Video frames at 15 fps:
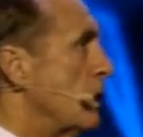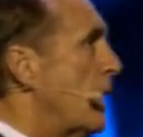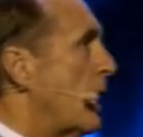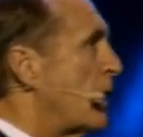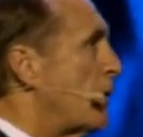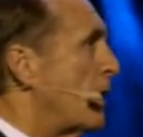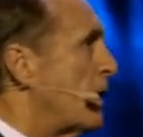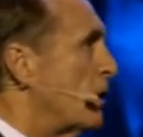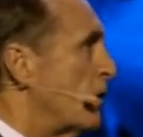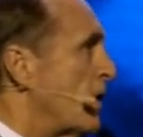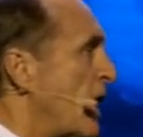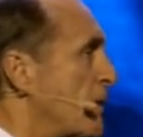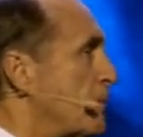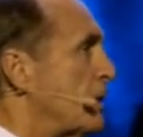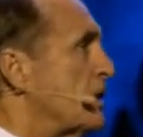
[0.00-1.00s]
How do I know
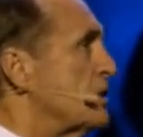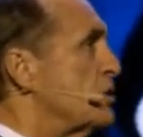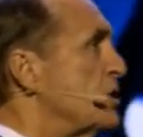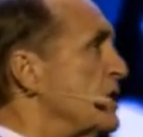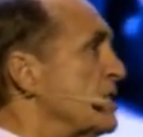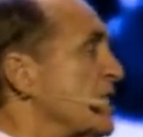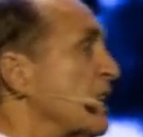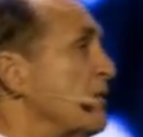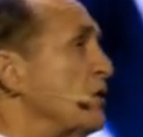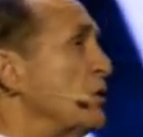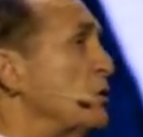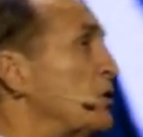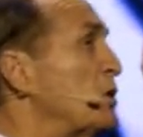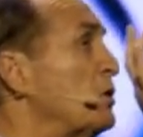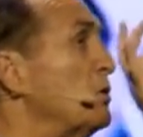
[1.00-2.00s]
that? Because Jesus said, if
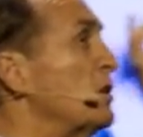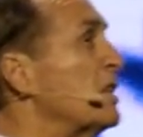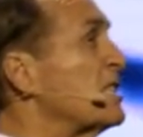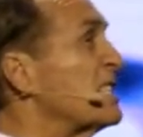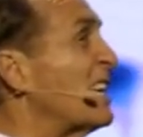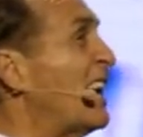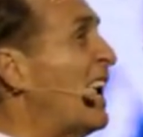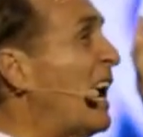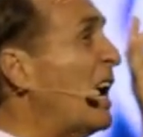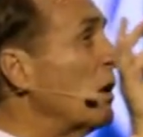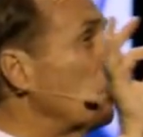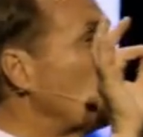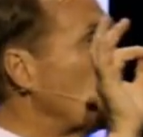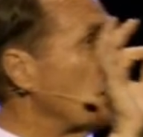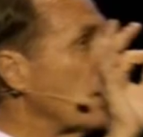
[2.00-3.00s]
you do this
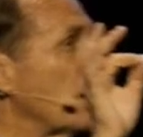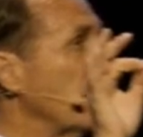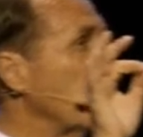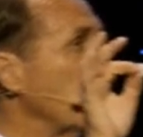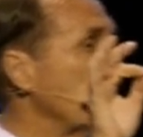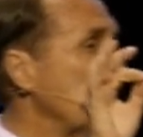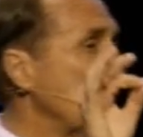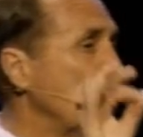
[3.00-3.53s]
unworthily,